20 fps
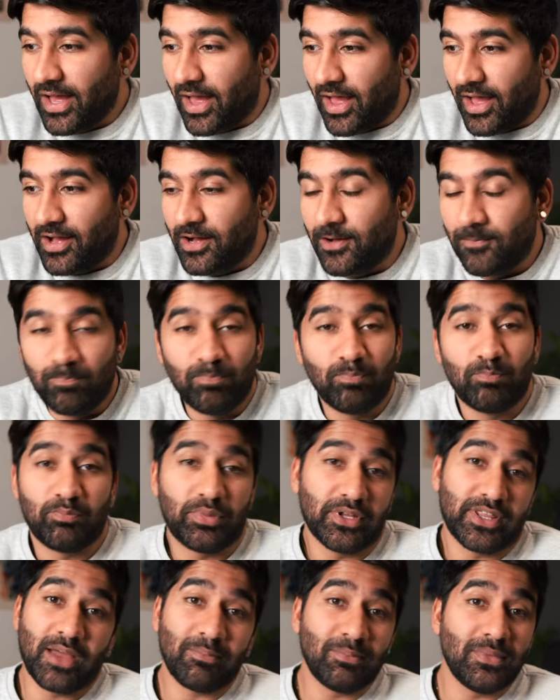
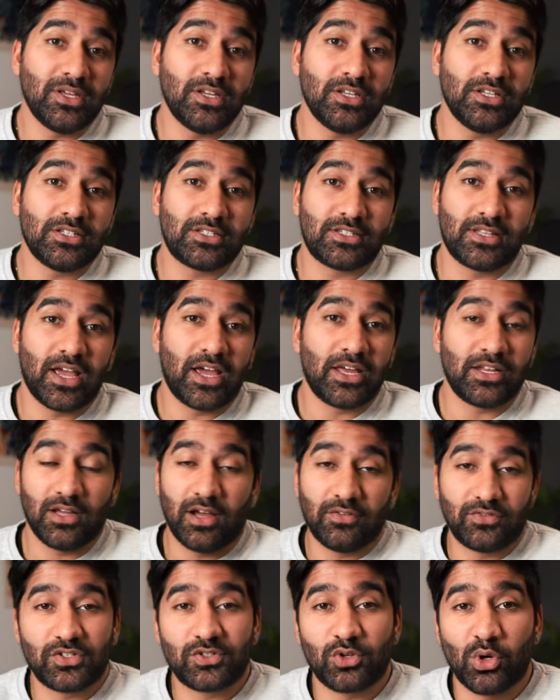But that means that
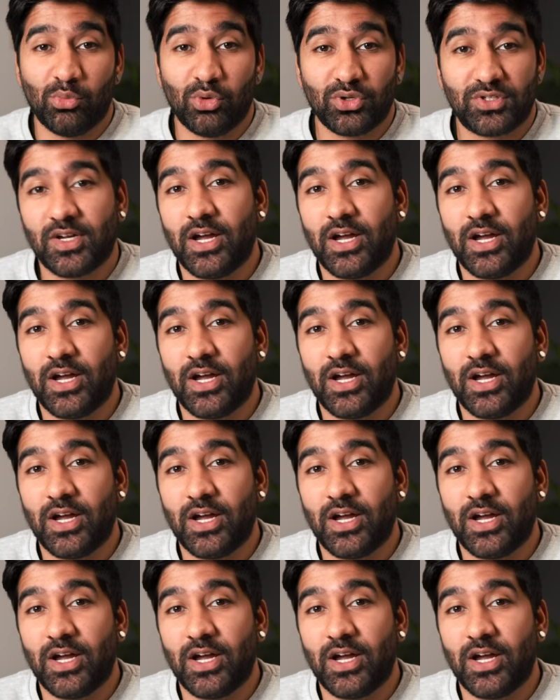I've just got more